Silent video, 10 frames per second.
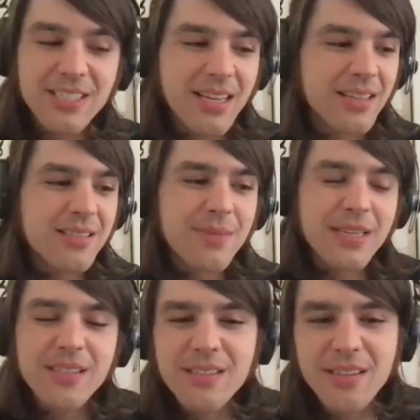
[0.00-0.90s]
Just send us a
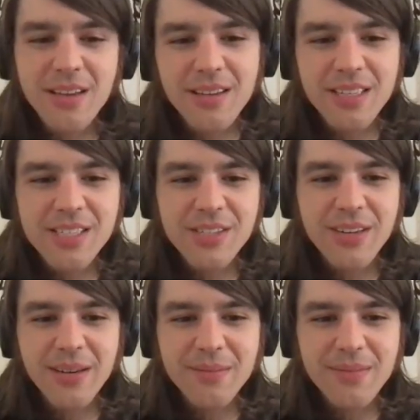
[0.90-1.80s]
message on
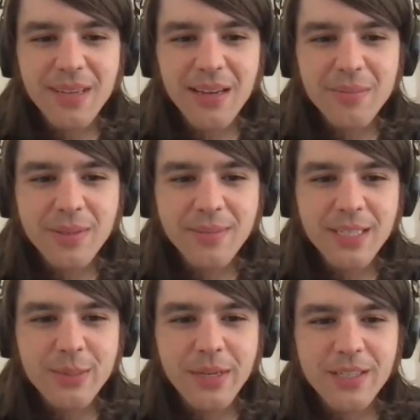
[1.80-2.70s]
Instagram at Pure
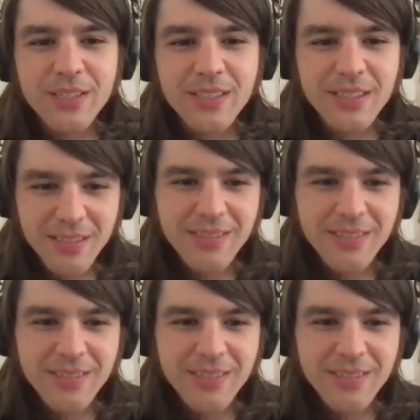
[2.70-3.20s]
Magic Pictures.